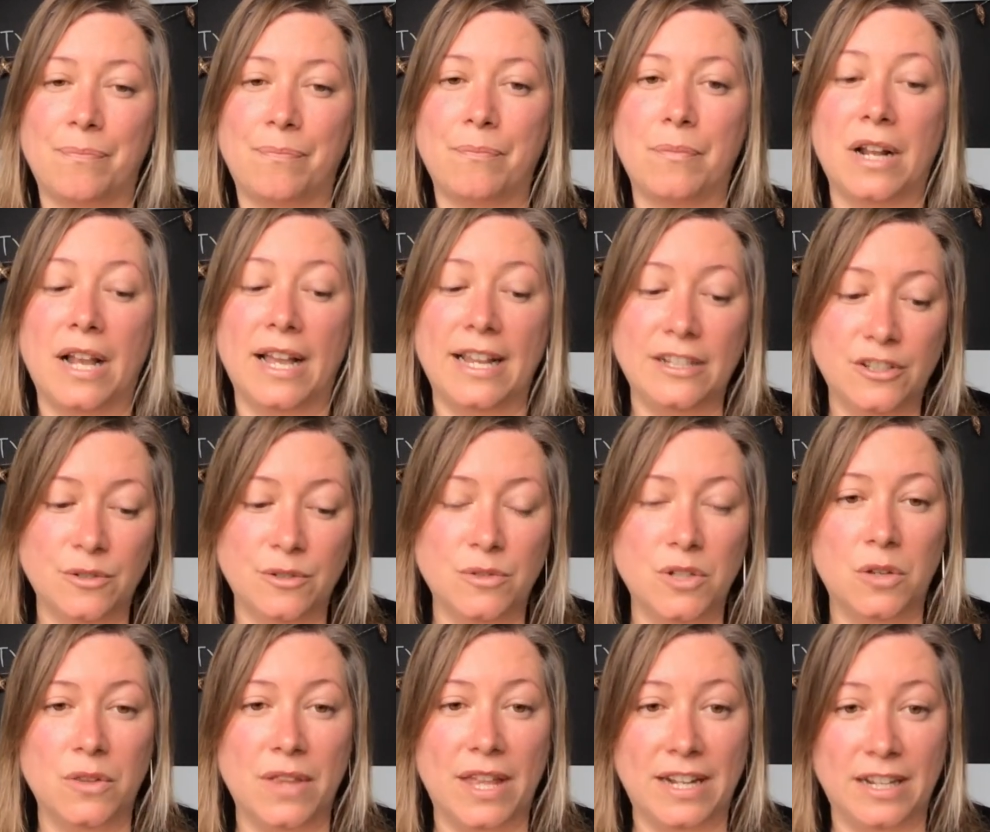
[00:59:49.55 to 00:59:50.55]
But I do
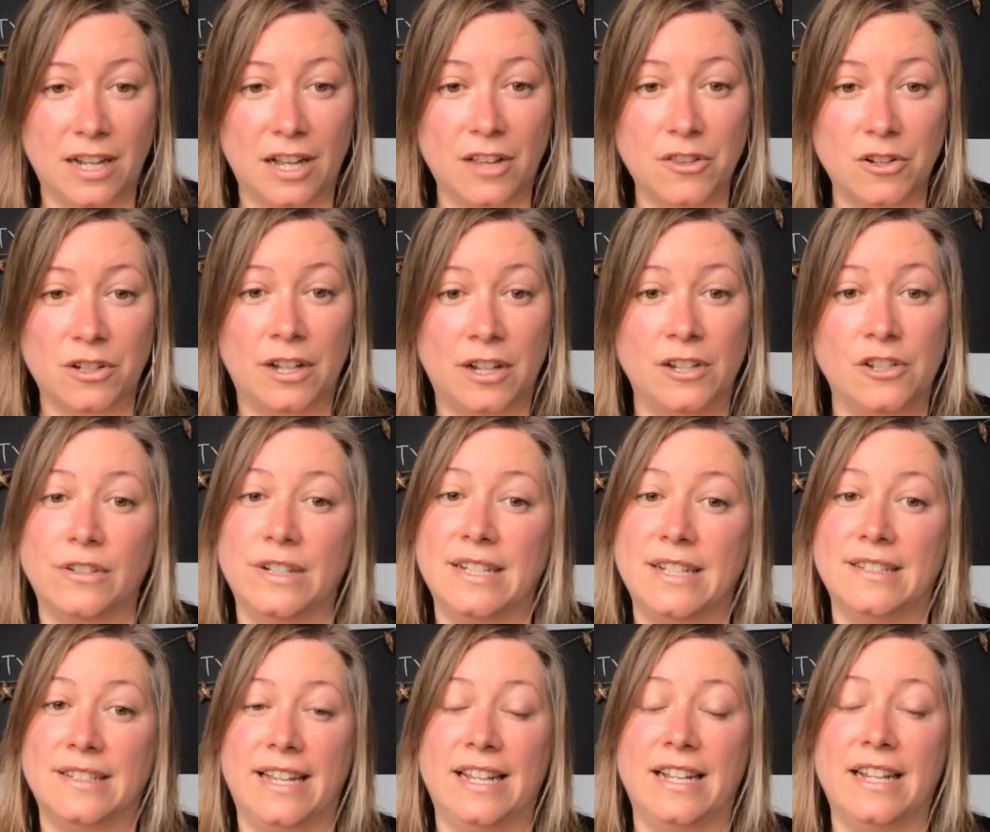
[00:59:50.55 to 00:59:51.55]
know that in other
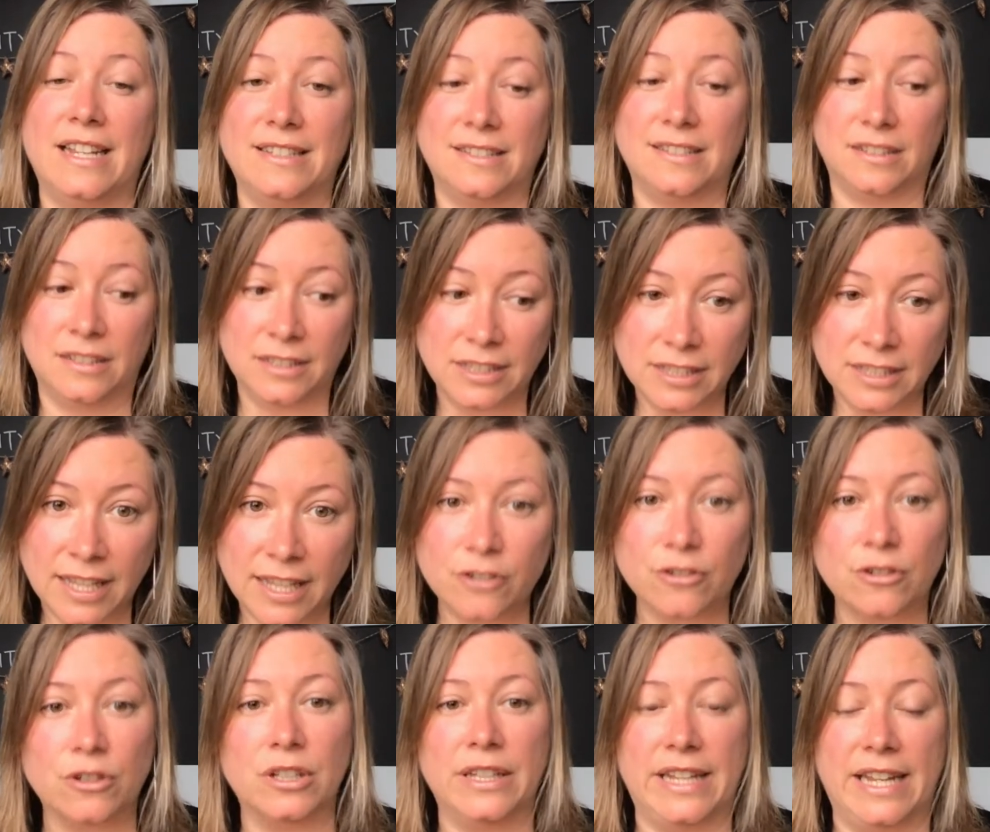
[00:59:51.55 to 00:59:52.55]
countries, it is
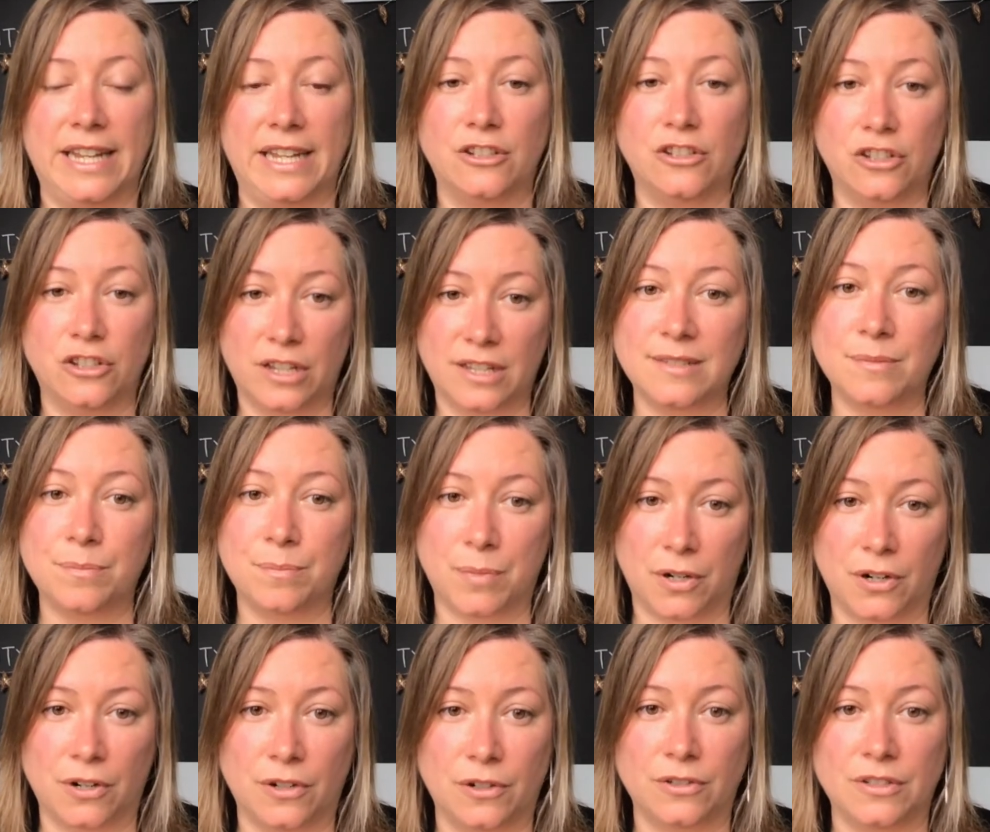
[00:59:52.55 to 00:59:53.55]
literally just
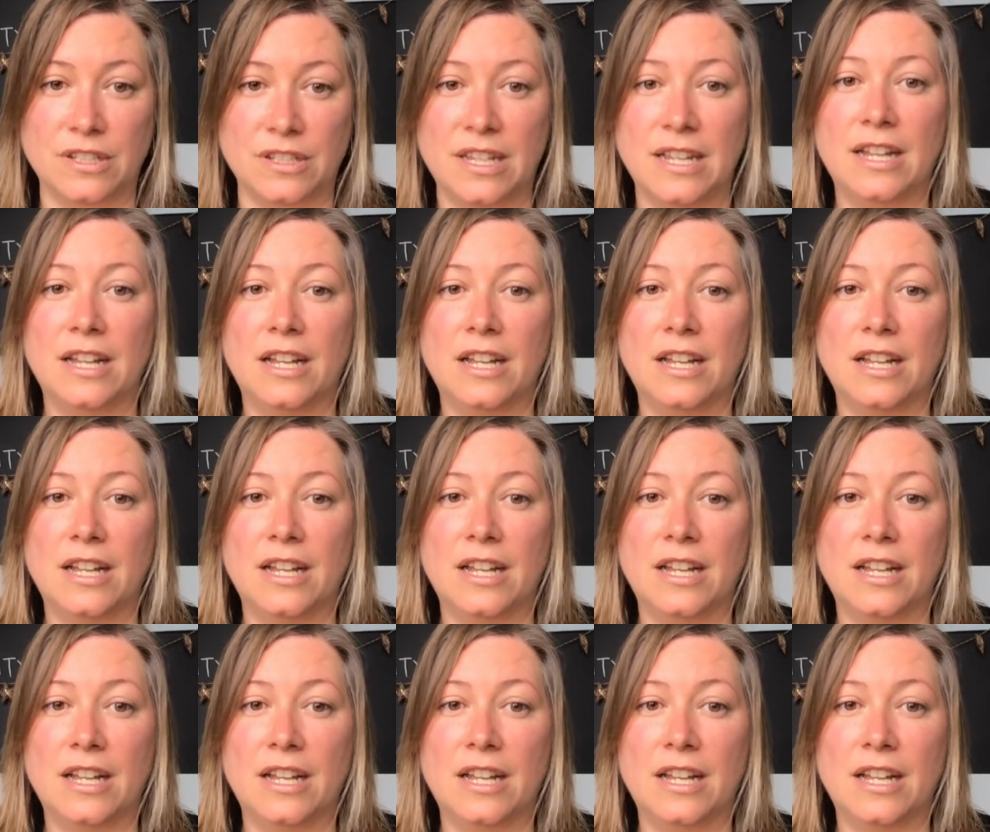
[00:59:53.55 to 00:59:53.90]
burned,